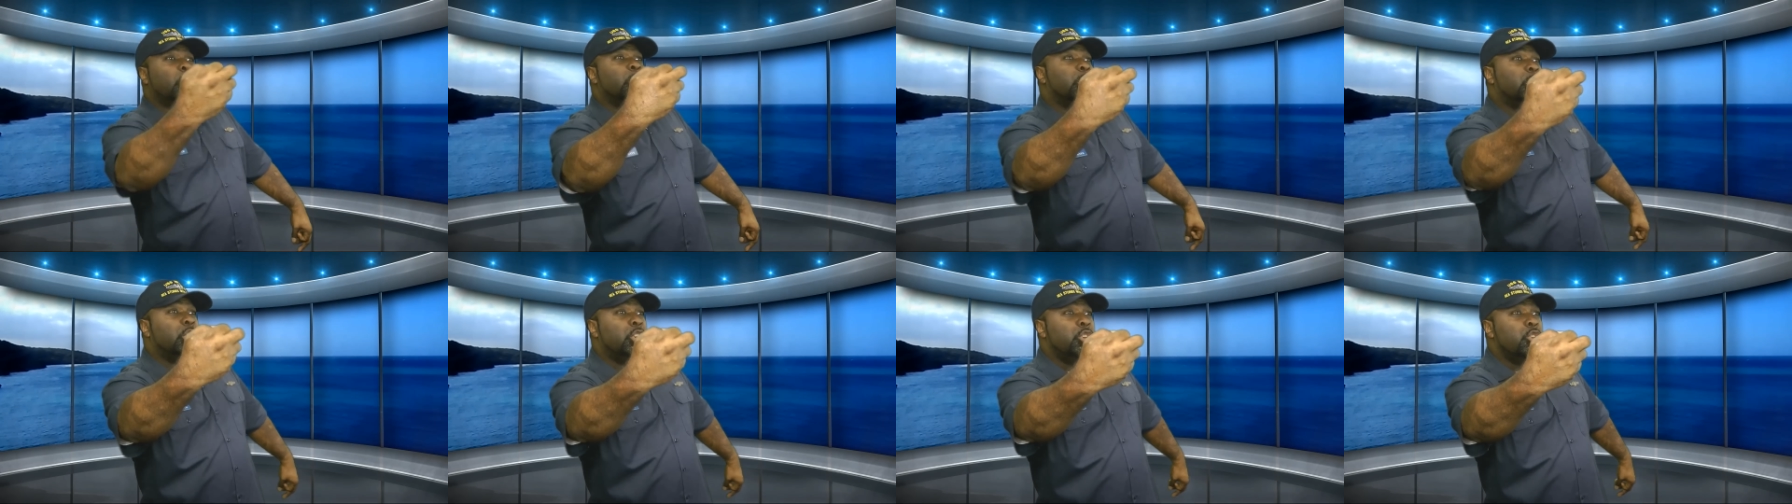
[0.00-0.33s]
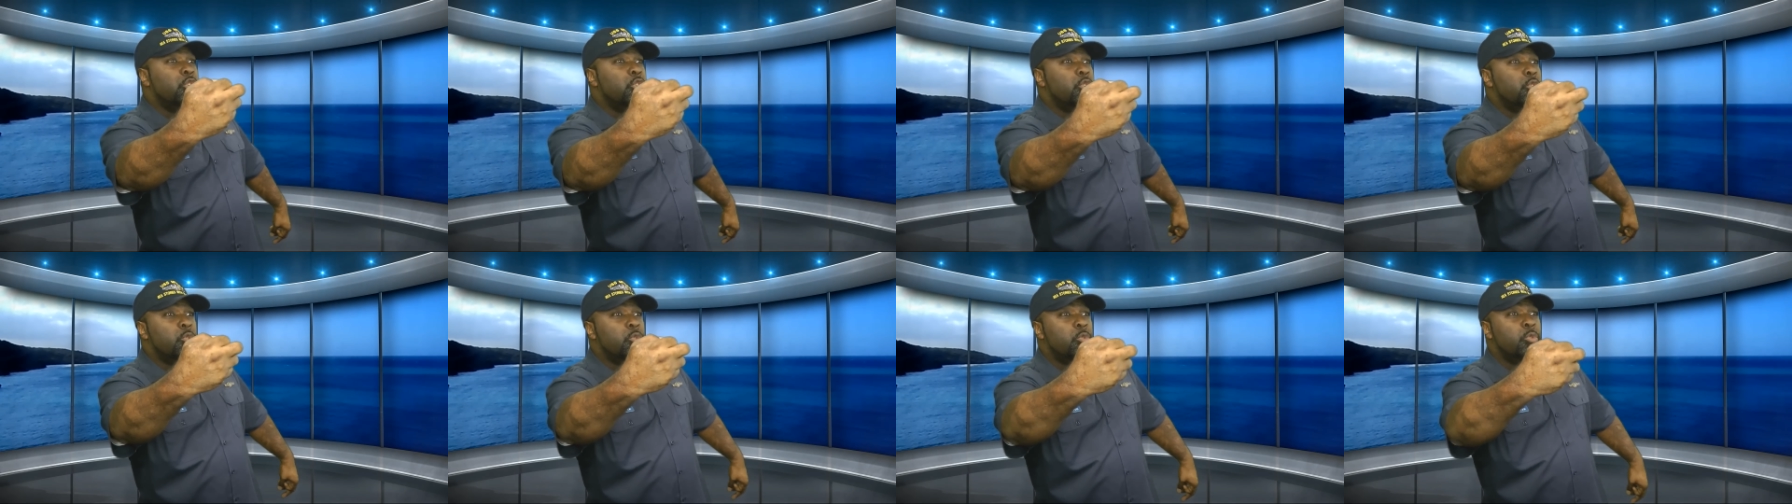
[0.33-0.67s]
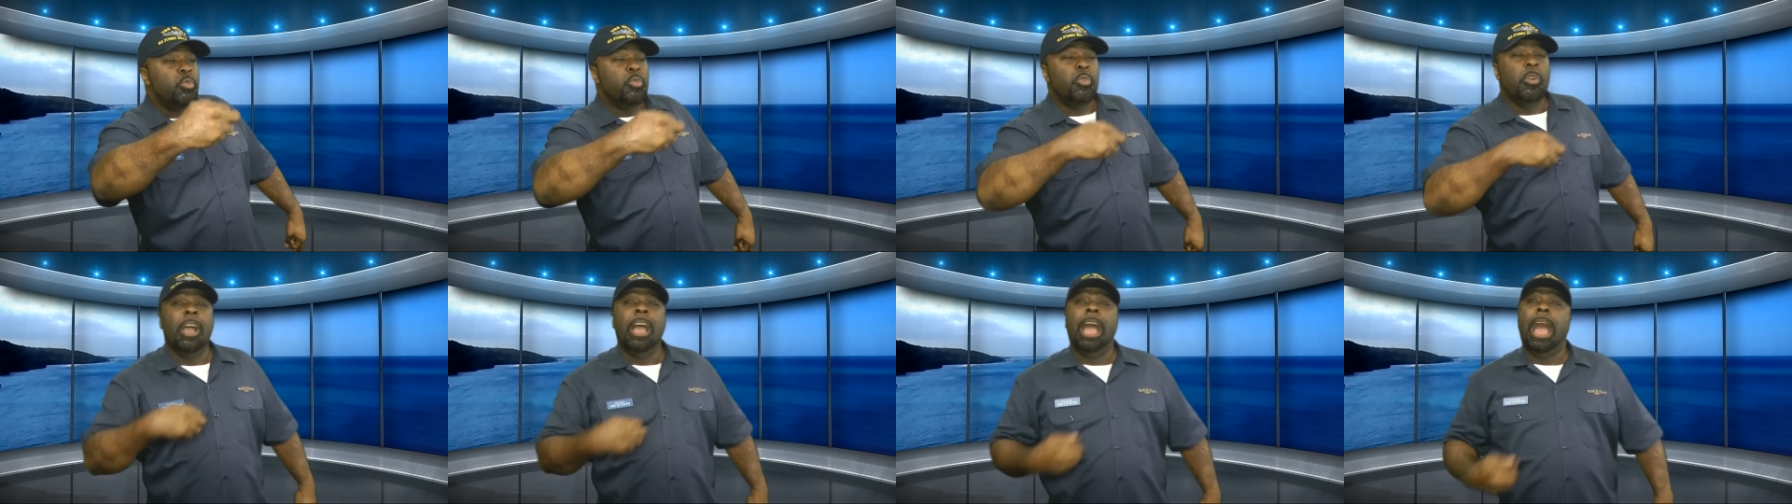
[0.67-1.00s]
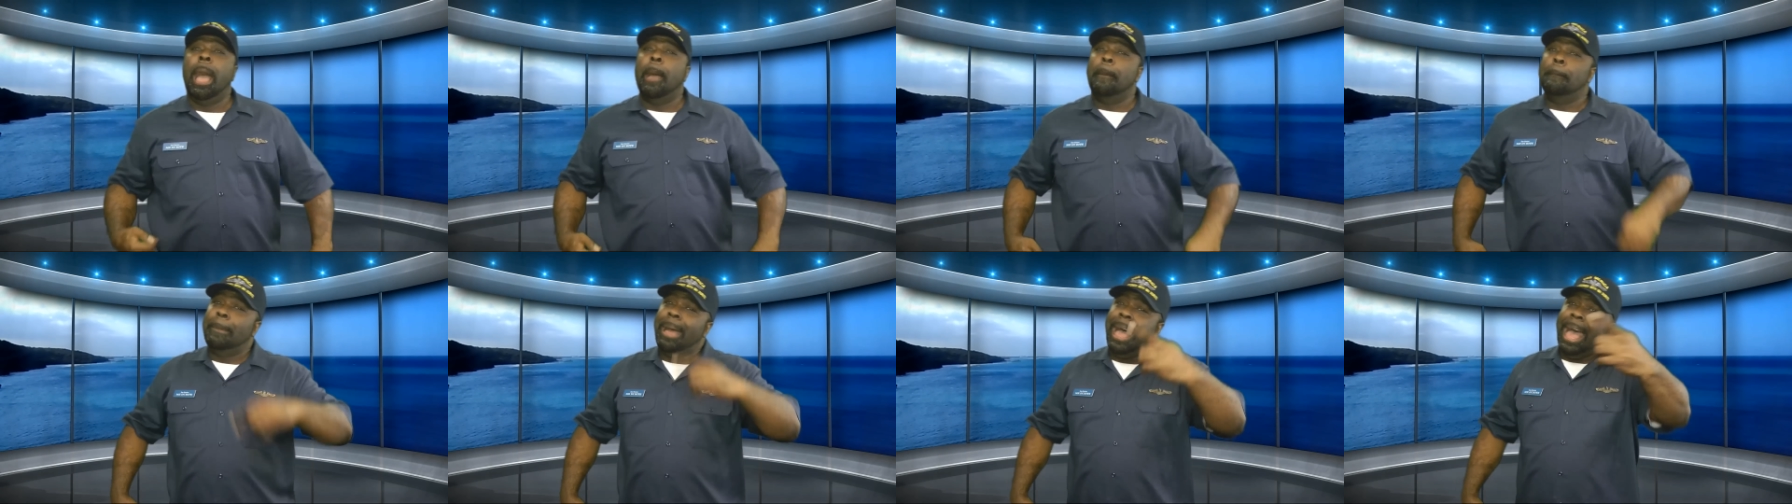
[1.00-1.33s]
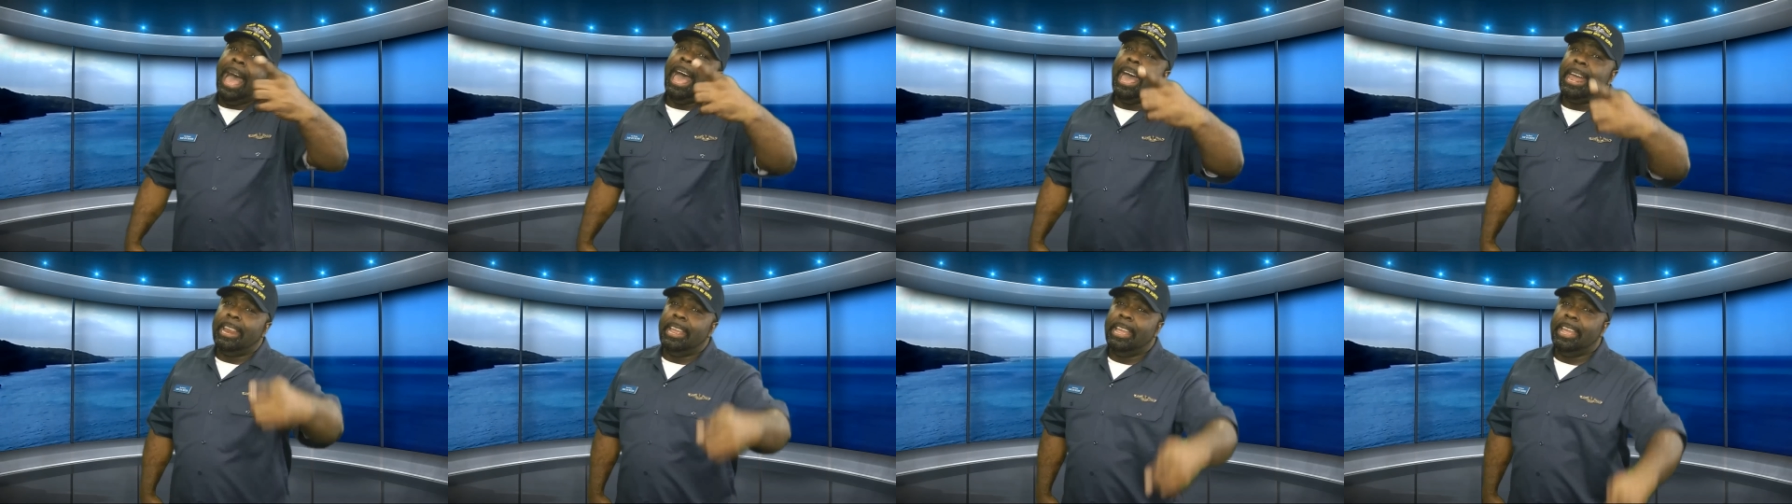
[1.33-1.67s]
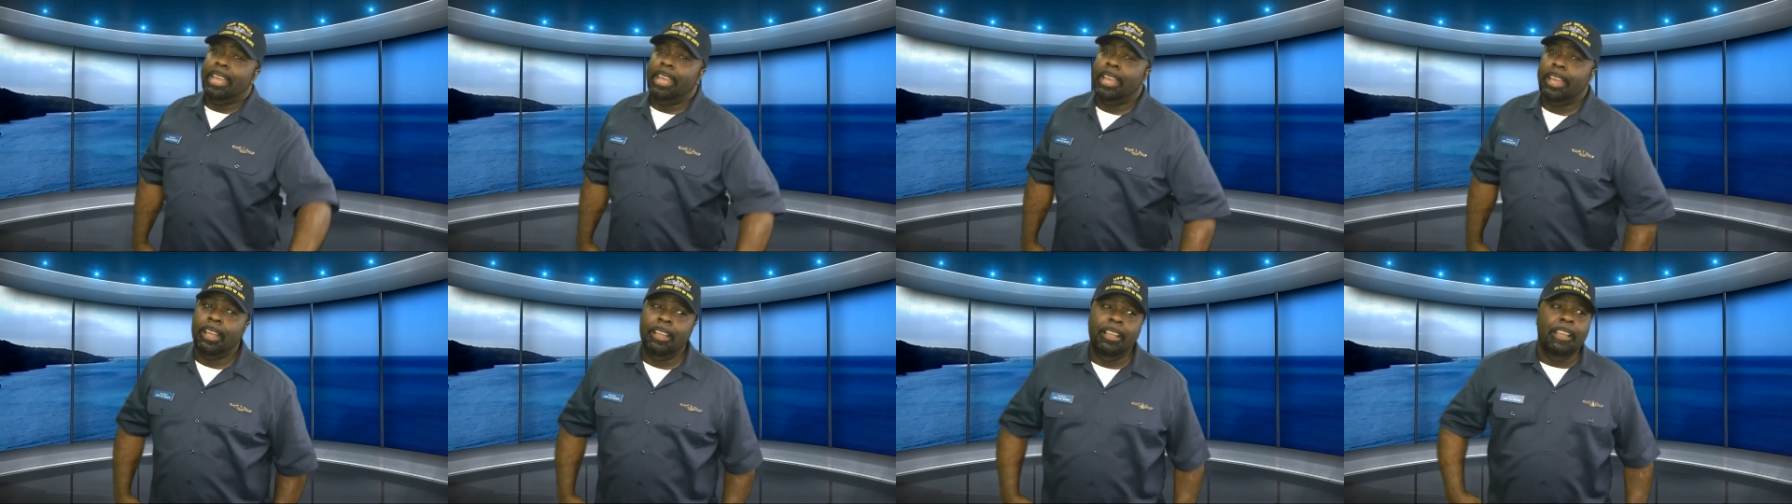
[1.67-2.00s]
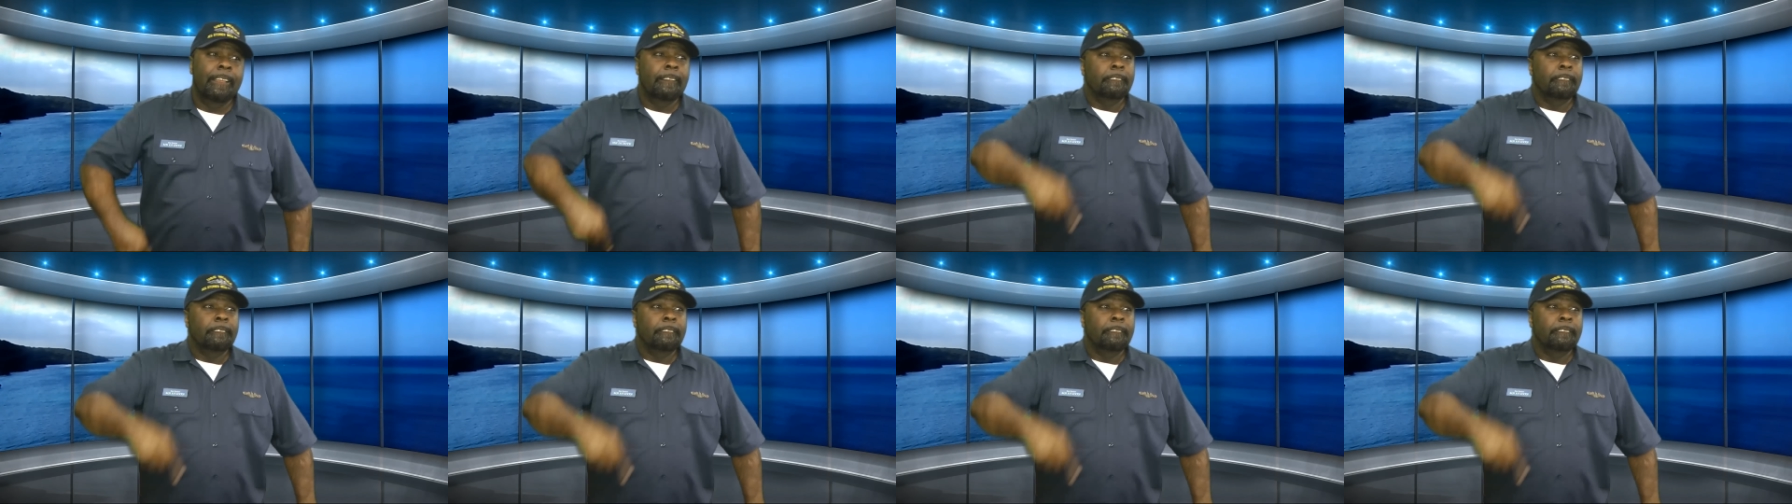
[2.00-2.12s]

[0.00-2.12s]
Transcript: You, I'm out of here.